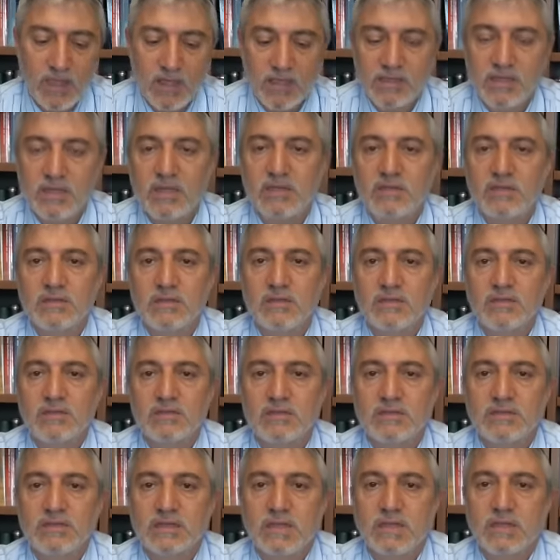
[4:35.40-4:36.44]
And then
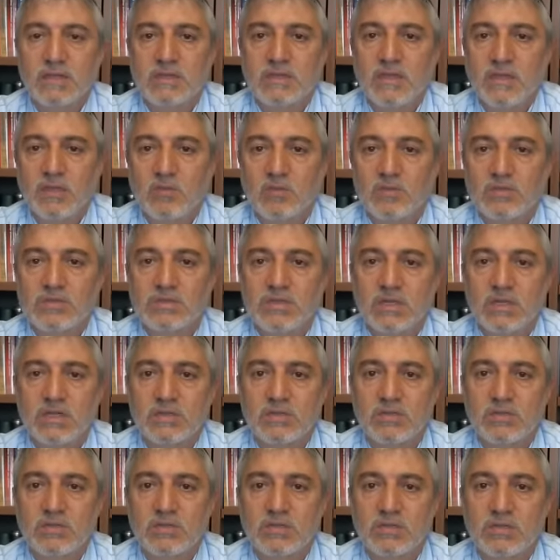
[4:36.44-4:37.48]
on the second day we
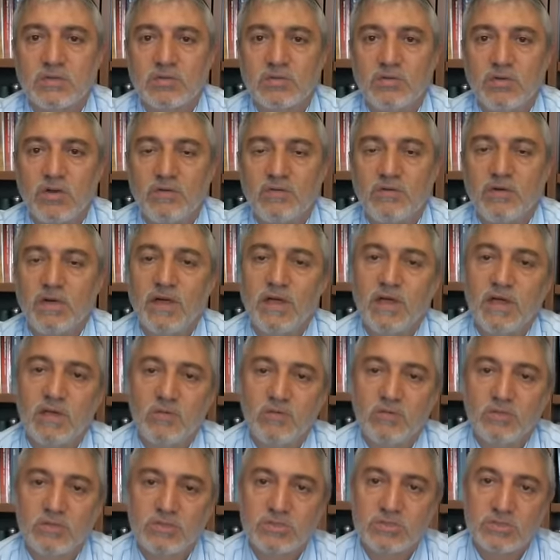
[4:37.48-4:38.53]
start the tikkun of
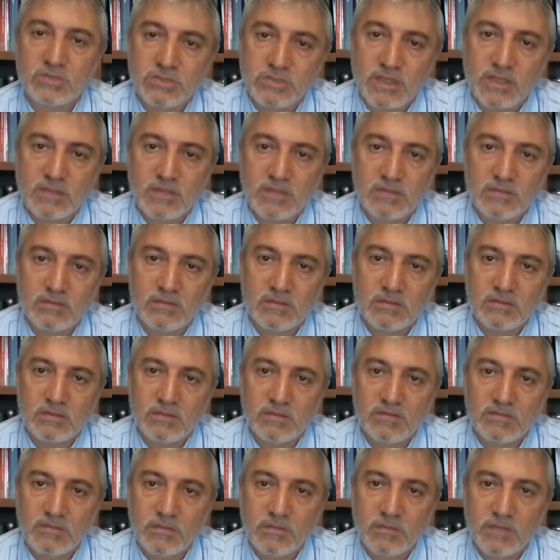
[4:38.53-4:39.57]
Rachel, which is the second
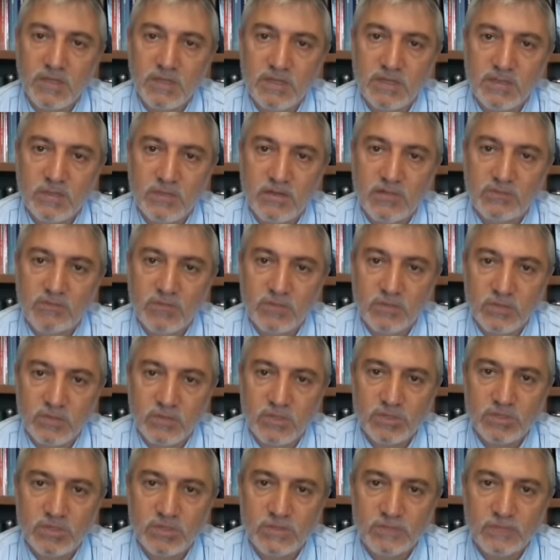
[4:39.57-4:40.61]
feminine
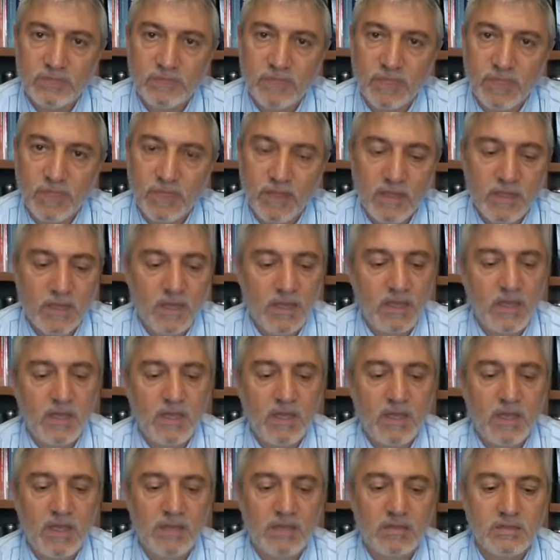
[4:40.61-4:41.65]
configuration.
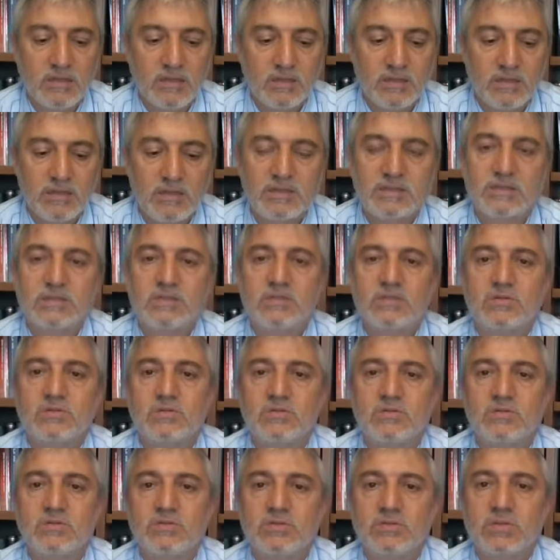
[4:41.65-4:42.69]
And this
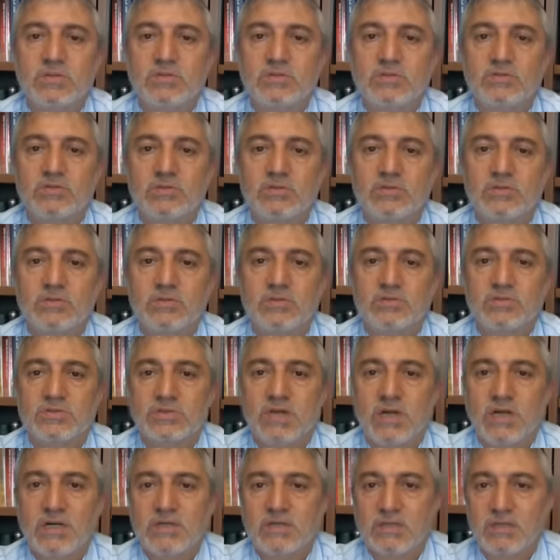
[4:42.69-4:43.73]
tikkun is going to
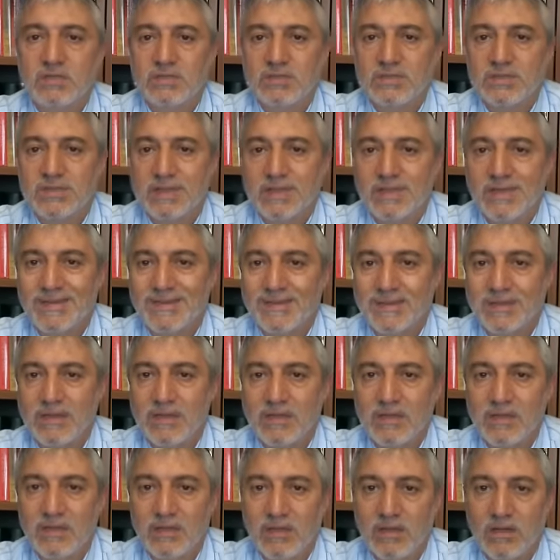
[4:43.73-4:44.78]
start on the second
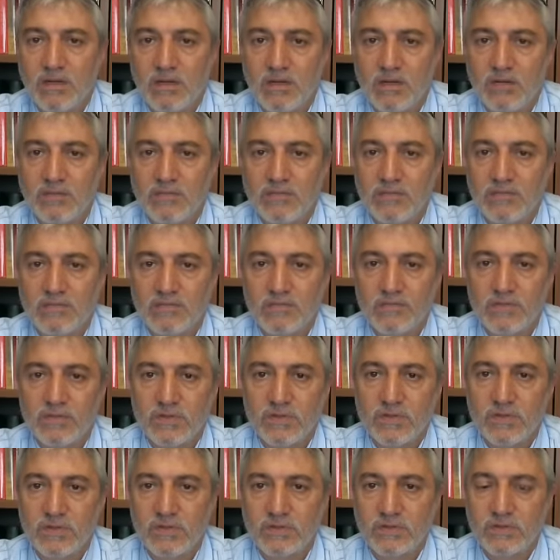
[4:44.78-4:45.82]
day of
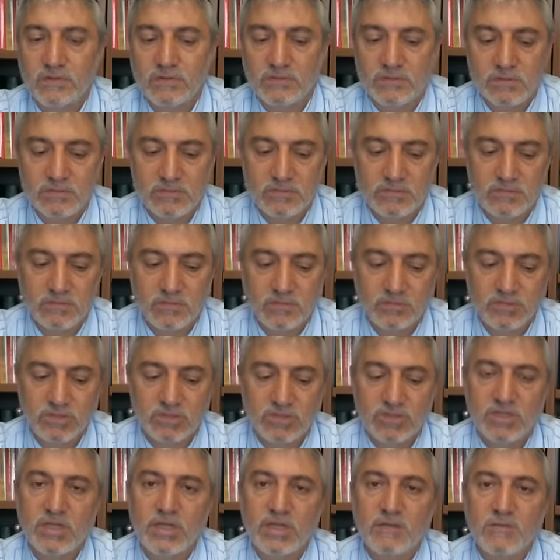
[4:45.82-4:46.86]
Rosh
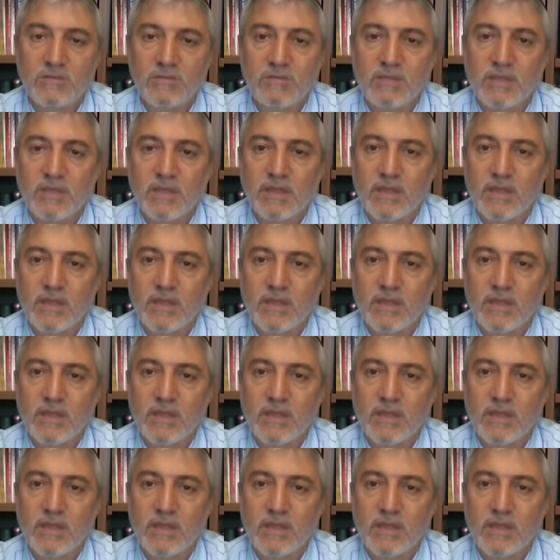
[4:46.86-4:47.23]
Hashanah,